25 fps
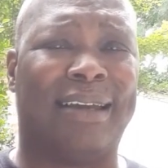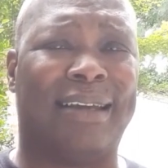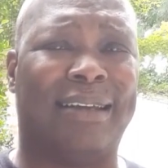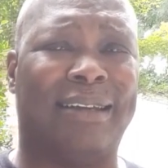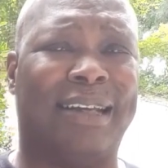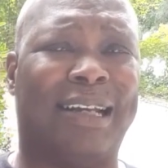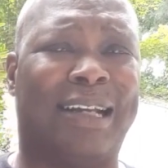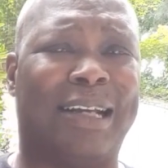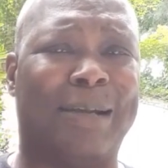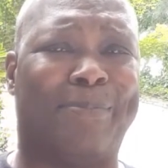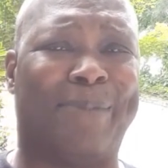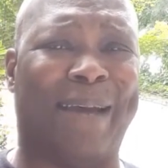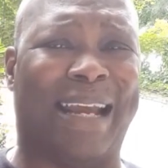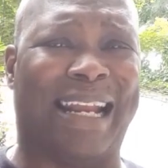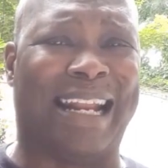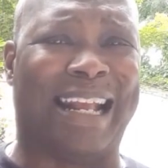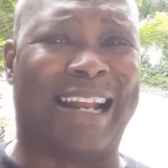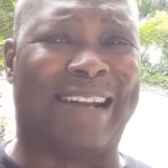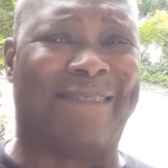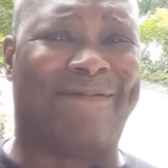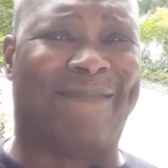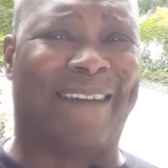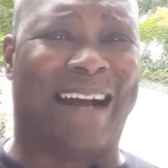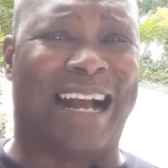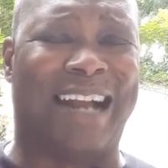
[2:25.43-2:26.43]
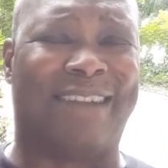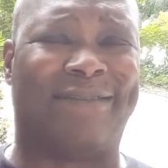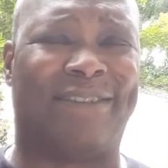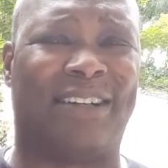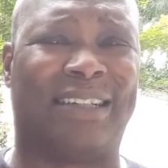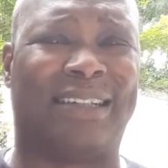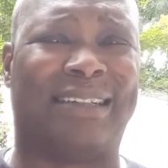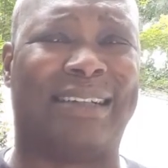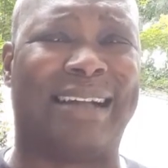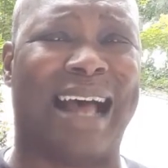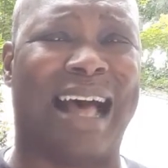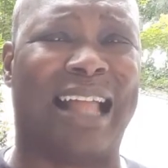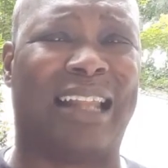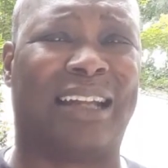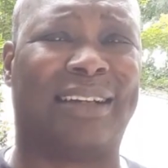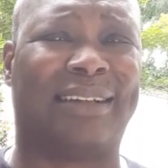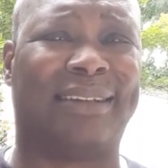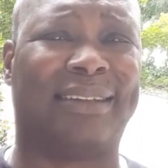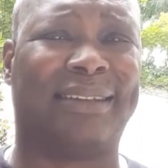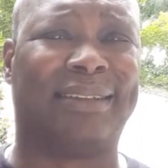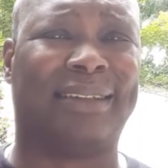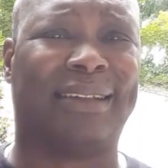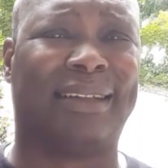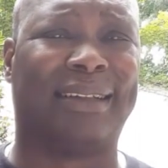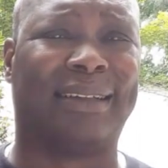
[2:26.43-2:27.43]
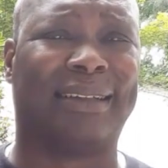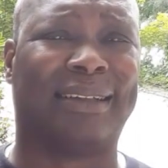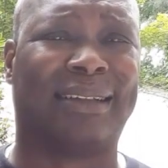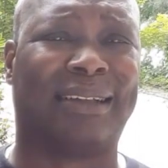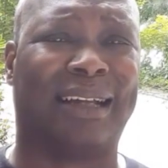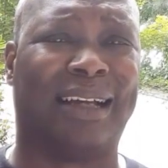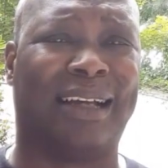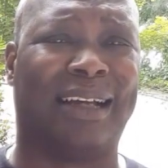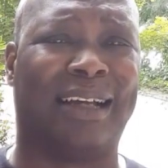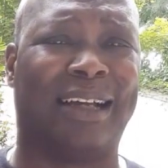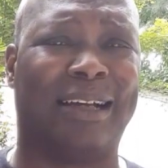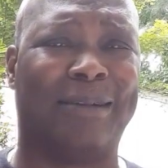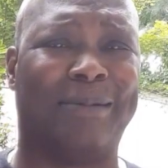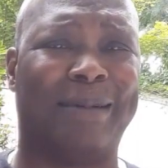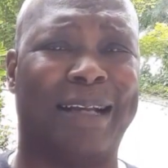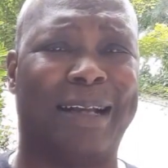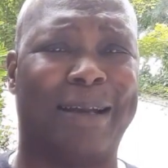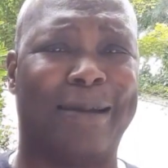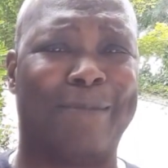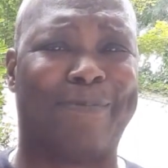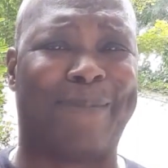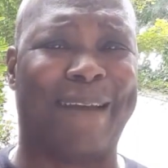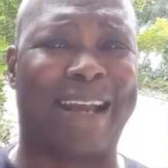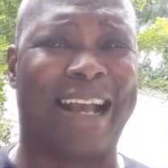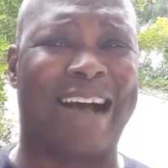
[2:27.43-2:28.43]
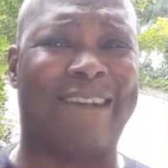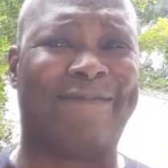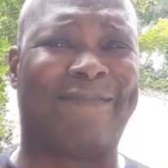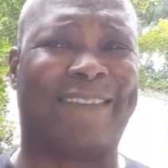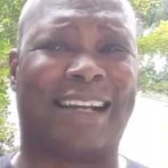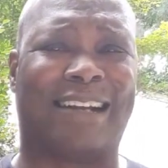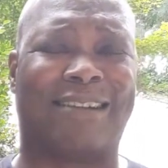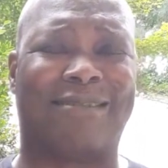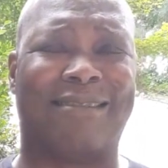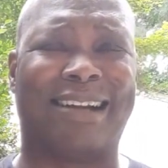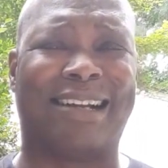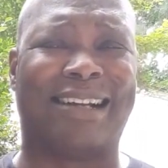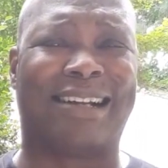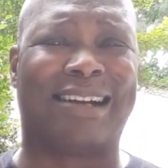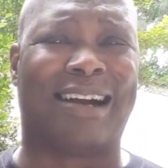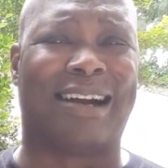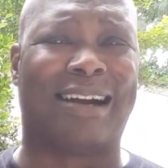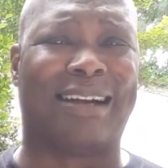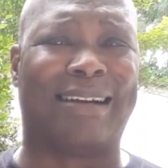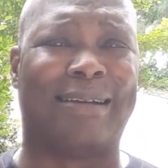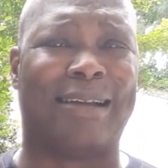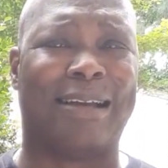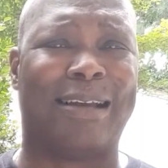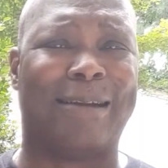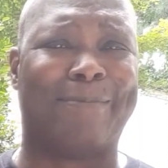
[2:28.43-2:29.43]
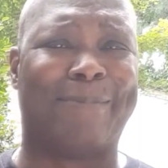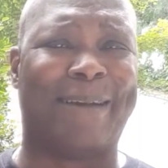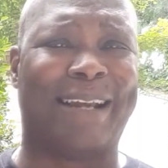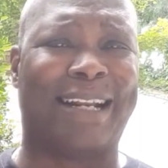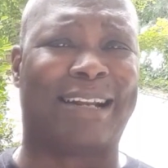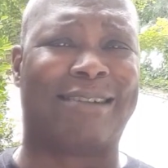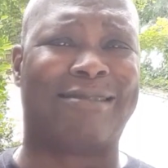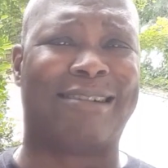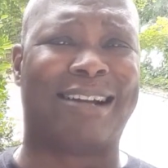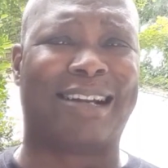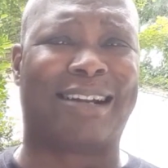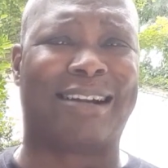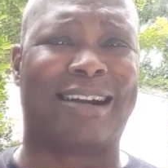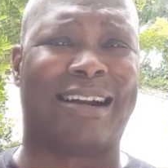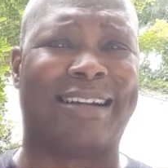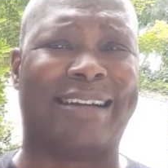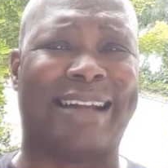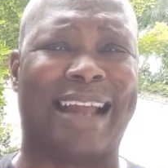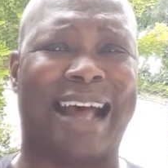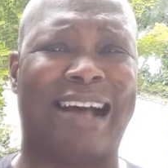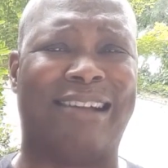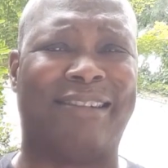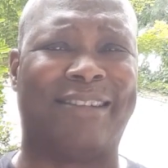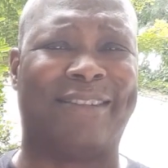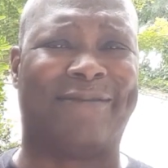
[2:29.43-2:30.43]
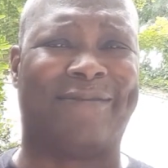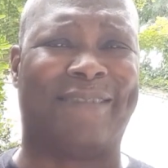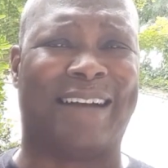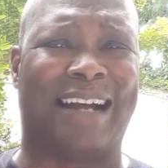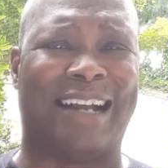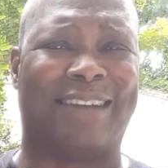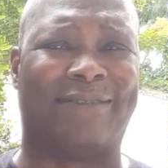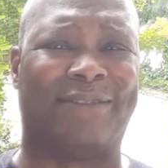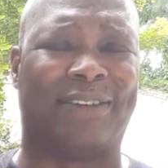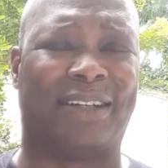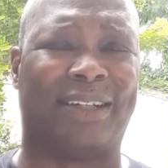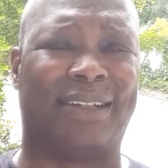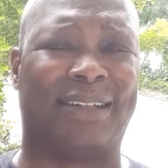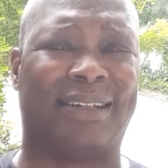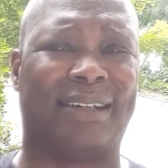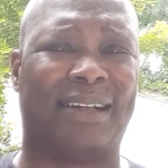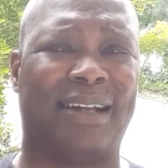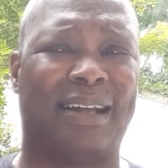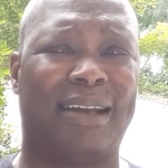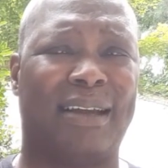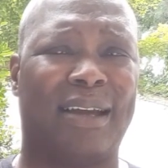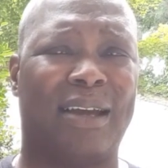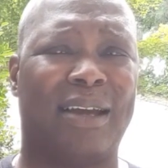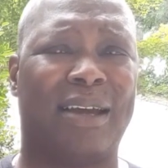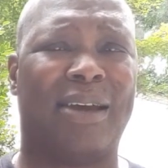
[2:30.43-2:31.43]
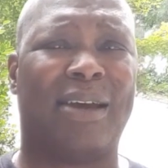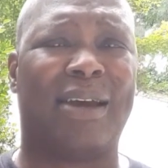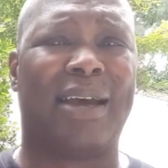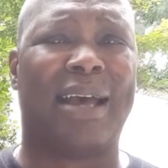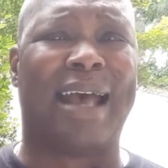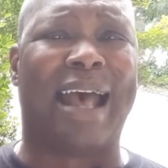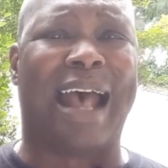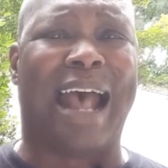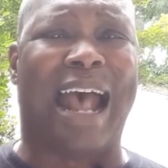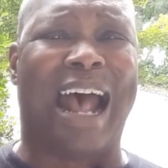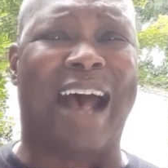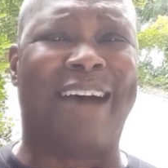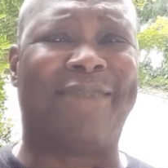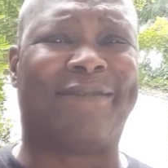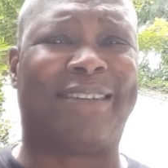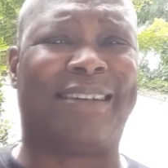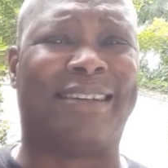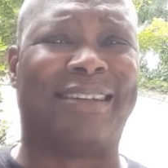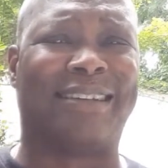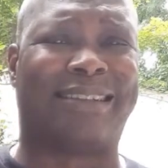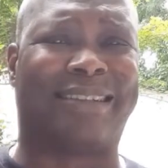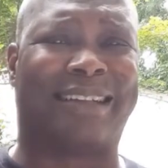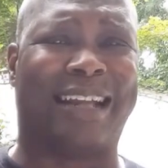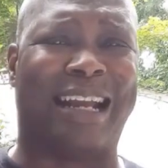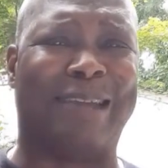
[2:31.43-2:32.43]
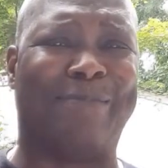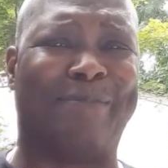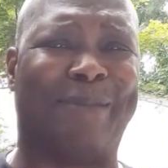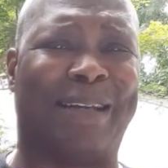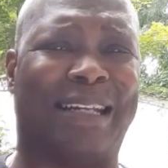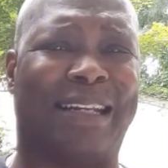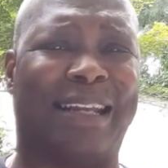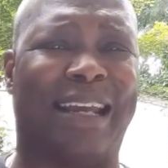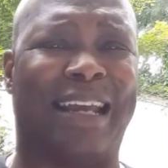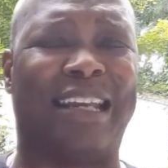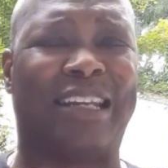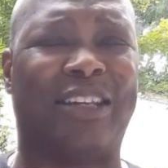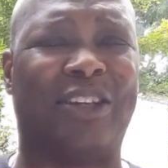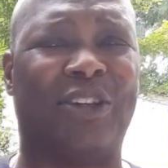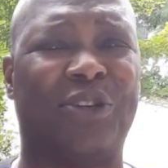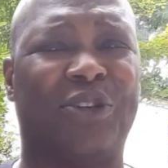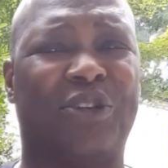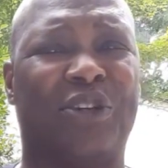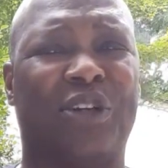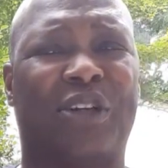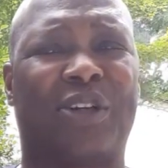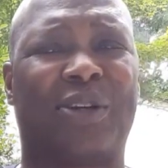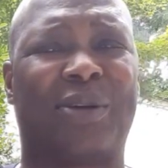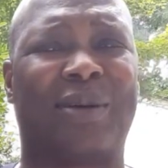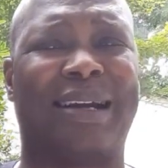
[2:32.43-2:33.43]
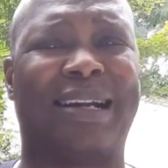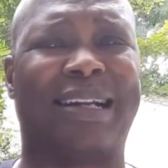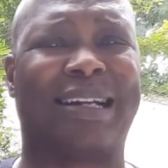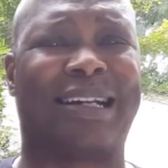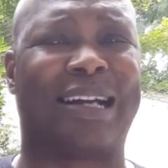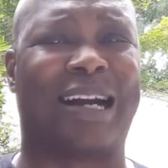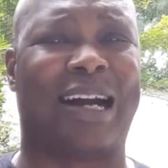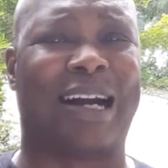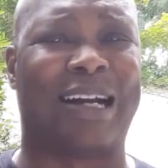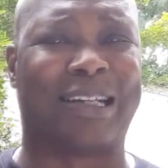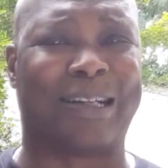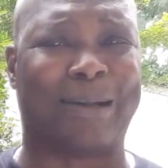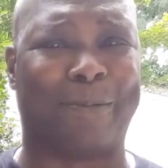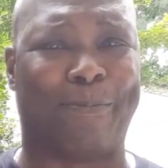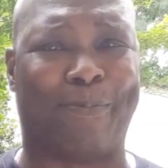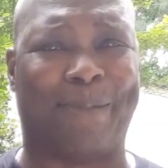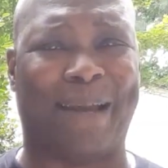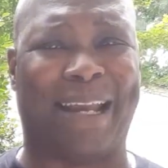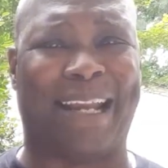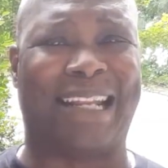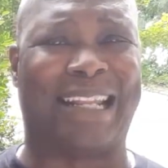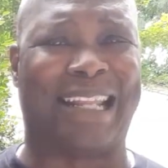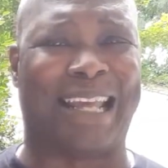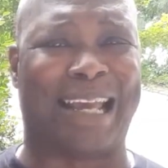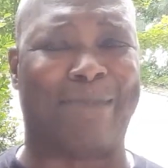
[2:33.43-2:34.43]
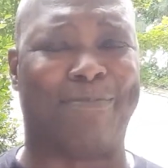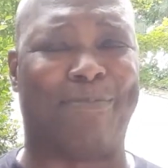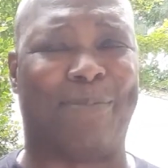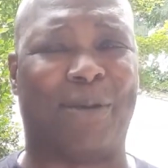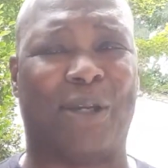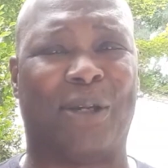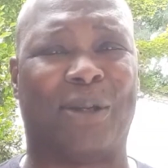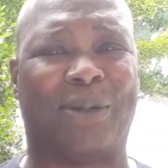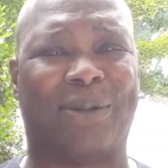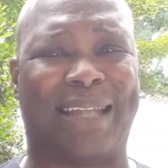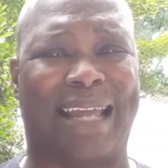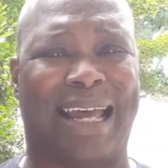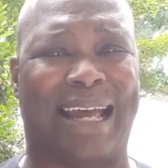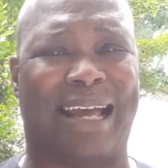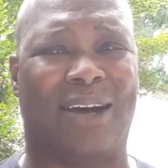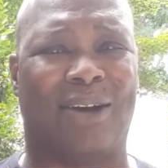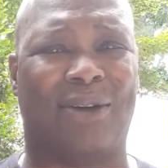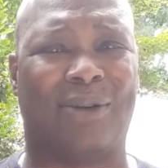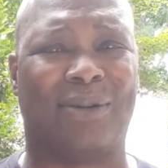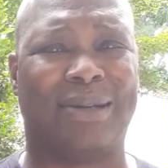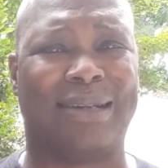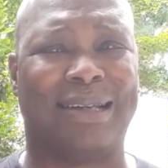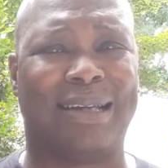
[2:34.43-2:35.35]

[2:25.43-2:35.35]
You could pay that $500, uh, pay off that credit card, pay the credit card down to 500. After the statement date, use your credit card to pay that bill down.